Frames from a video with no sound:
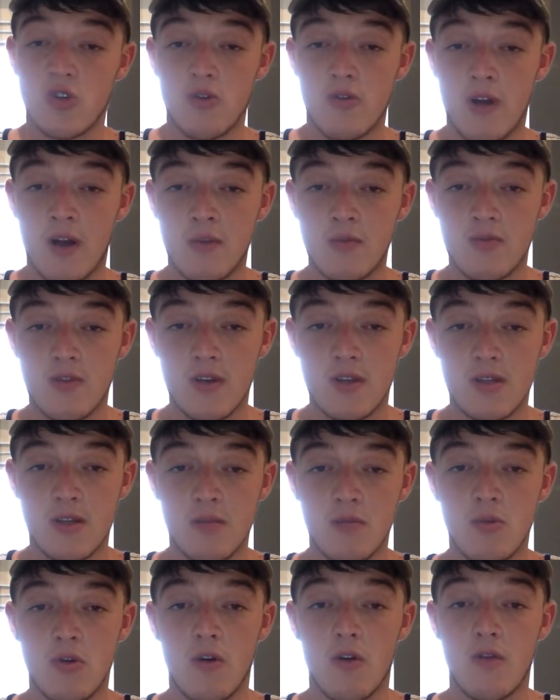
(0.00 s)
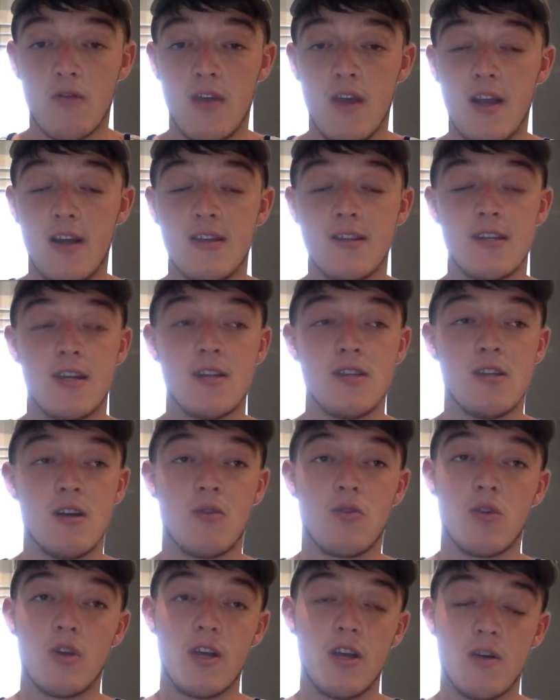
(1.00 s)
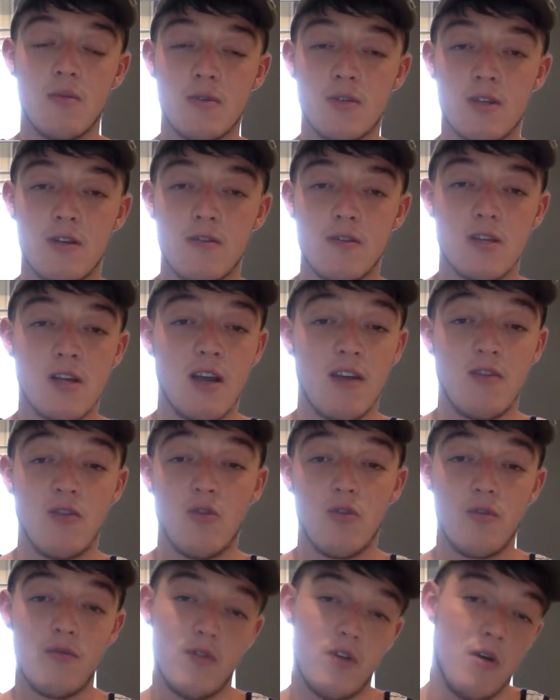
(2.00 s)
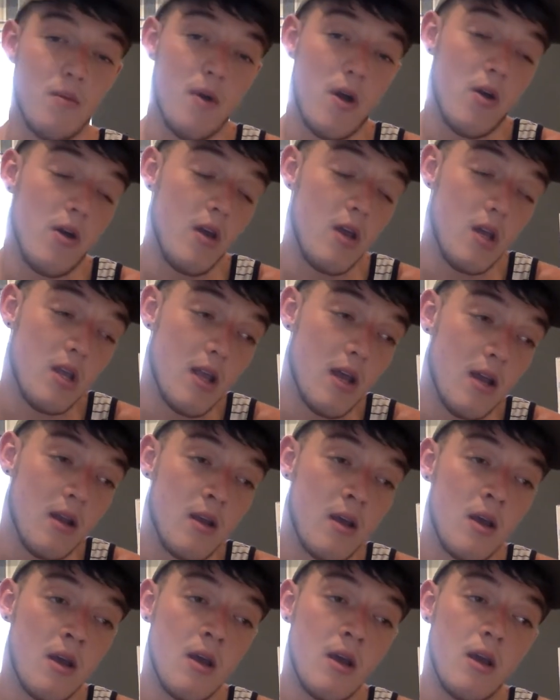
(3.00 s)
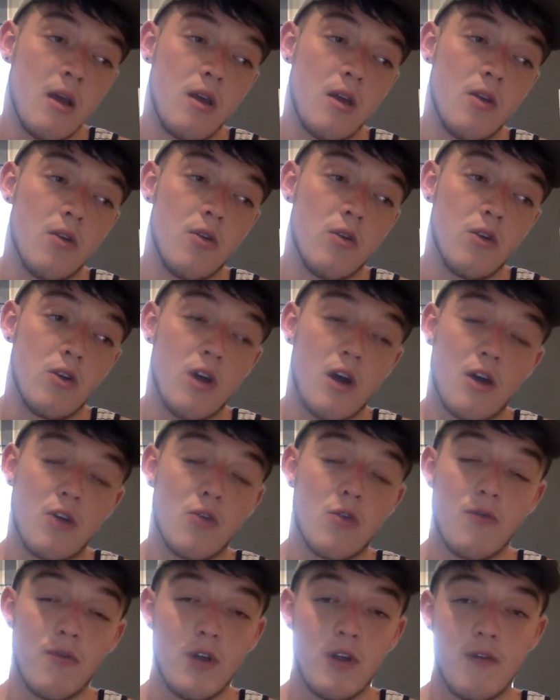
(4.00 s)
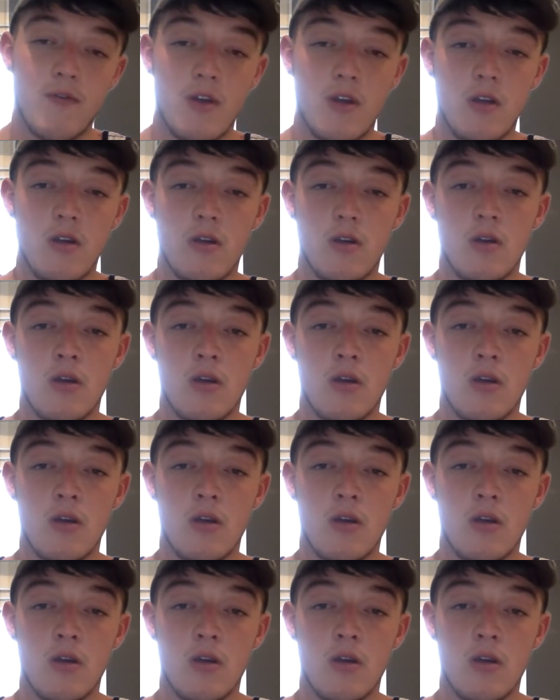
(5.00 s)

on their arms, for example, or if they'd have said to you, "I'm going to kill myself tonight," you've done nothing about it, then I don't really think